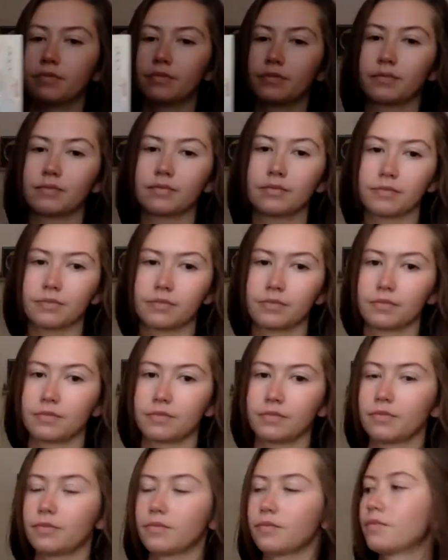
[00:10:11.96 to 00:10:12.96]

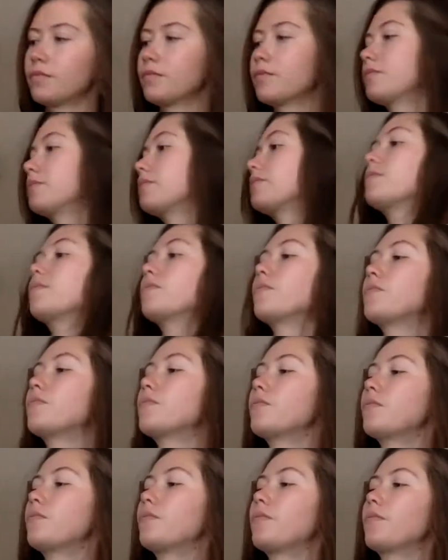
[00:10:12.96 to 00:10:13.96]

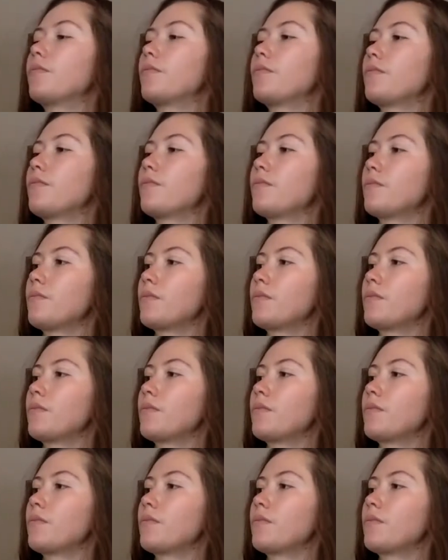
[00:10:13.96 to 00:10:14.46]
(no one is talking)